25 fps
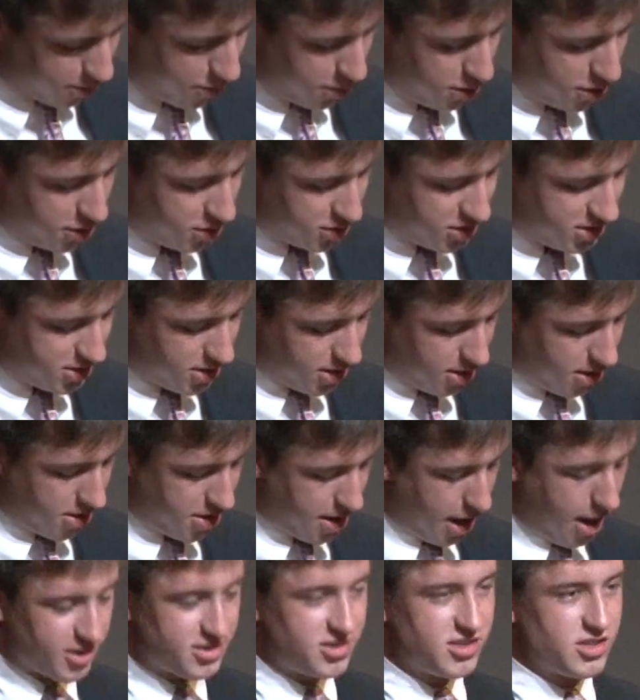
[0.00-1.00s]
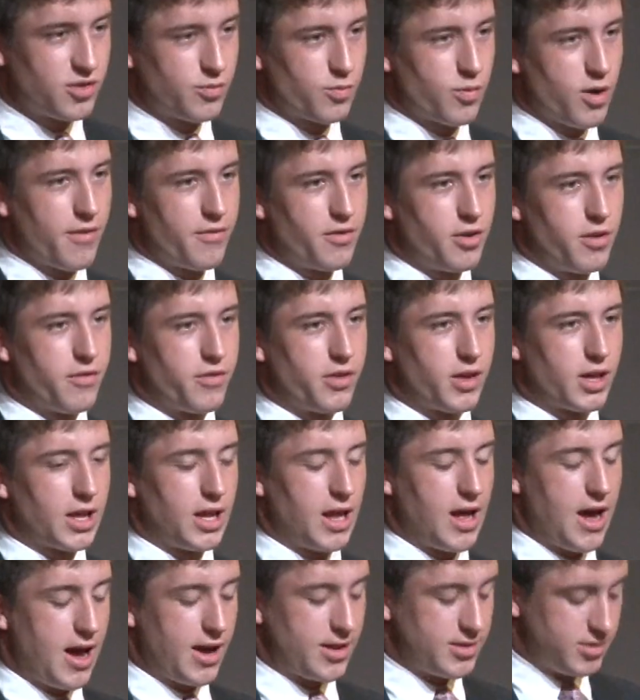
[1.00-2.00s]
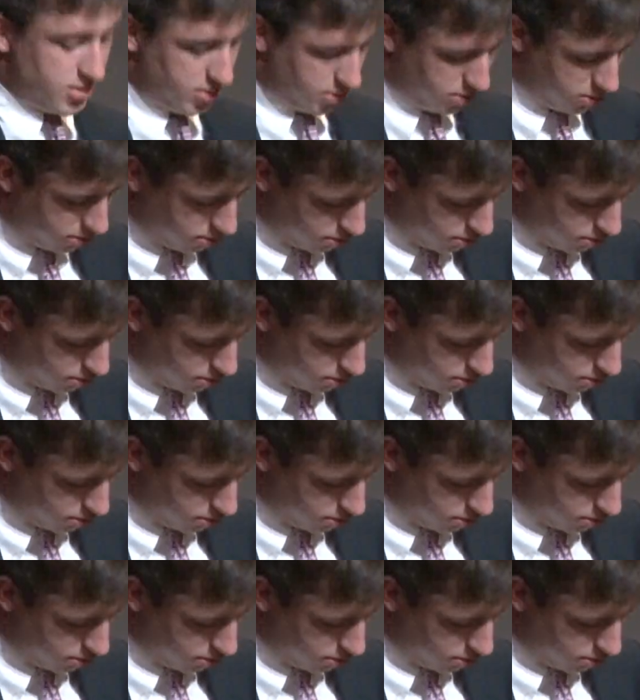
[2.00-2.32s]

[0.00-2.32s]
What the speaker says: have produced thousands in revenue for the class.